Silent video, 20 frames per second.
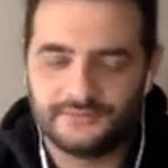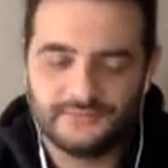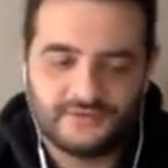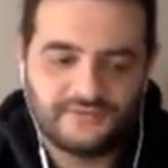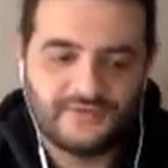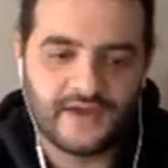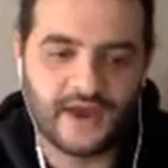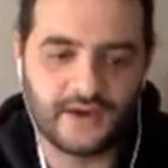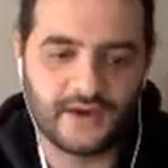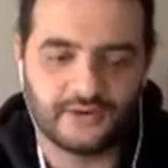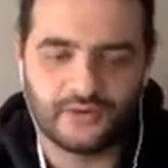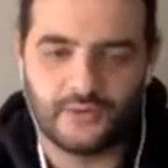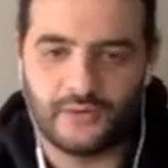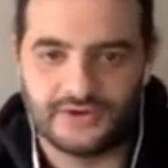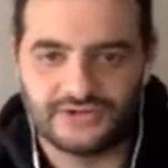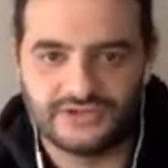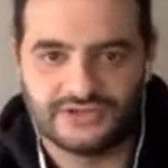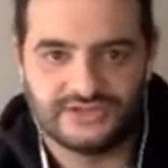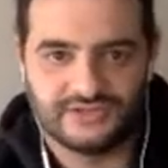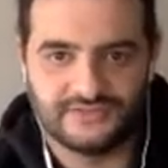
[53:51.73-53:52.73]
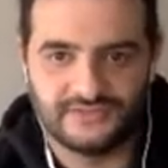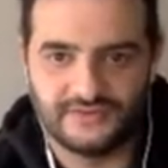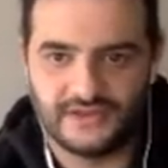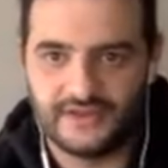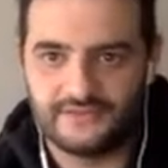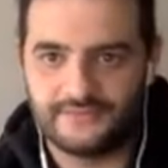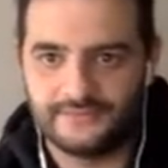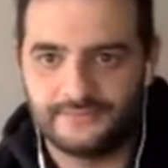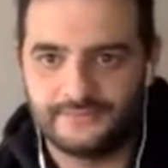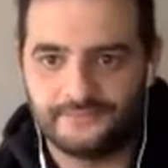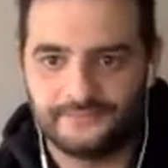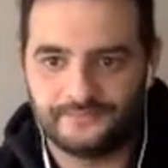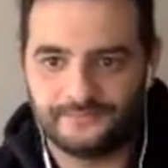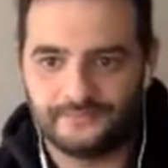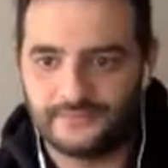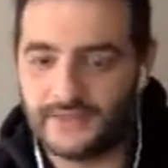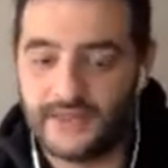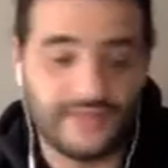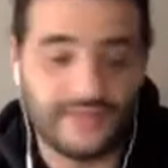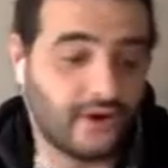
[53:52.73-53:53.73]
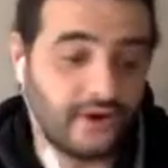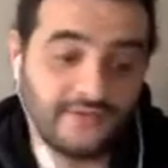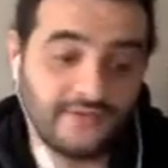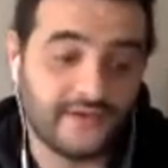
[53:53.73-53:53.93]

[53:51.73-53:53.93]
Just firing questions if you have them, and they don't